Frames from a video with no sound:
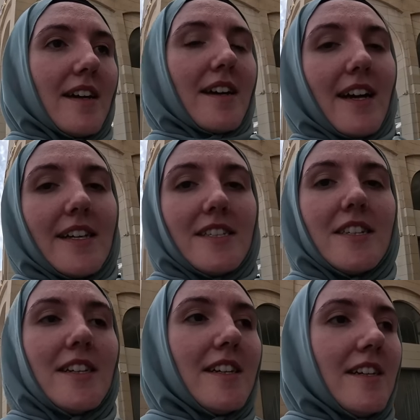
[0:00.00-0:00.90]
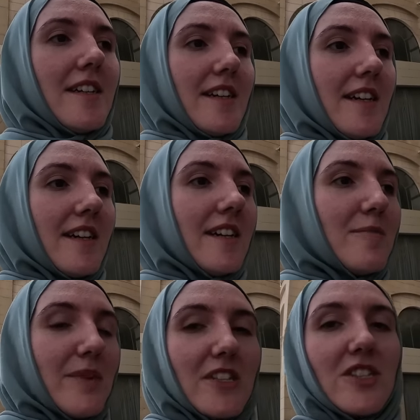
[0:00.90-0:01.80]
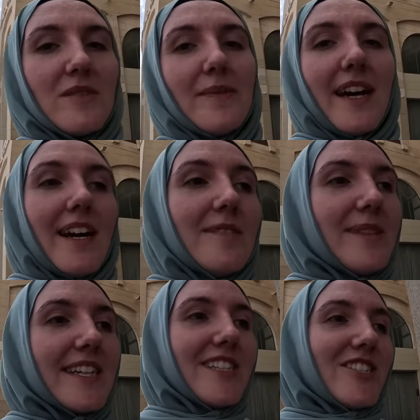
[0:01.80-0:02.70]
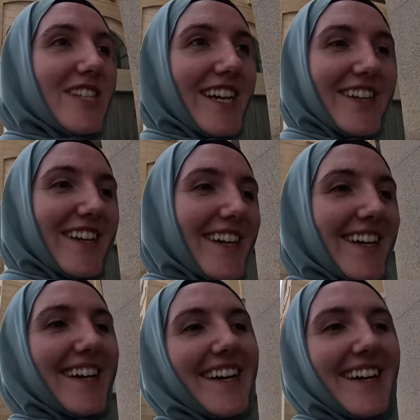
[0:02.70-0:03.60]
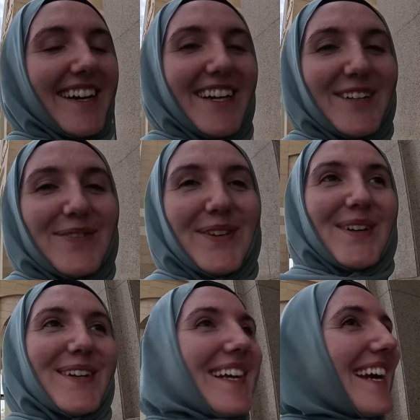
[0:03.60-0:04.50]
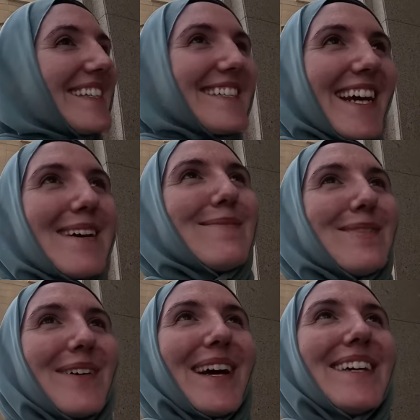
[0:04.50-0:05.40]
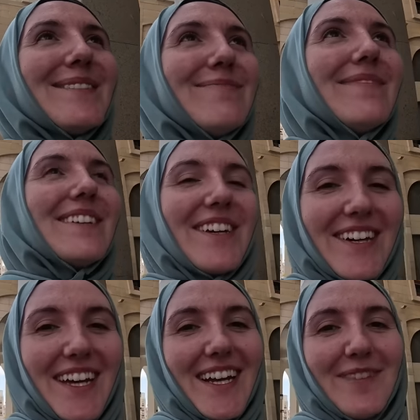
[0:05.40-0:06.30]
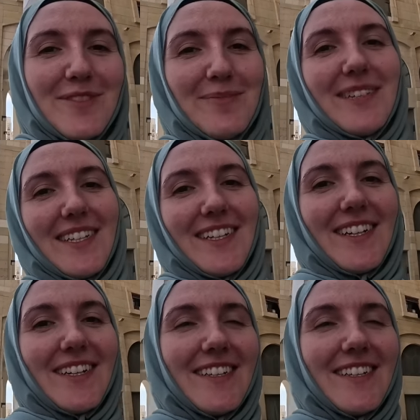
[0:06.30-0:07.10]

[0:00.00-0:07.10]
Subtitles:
I need to brush off my Arabic, inshallah, for next time if I am lucky enough to be here,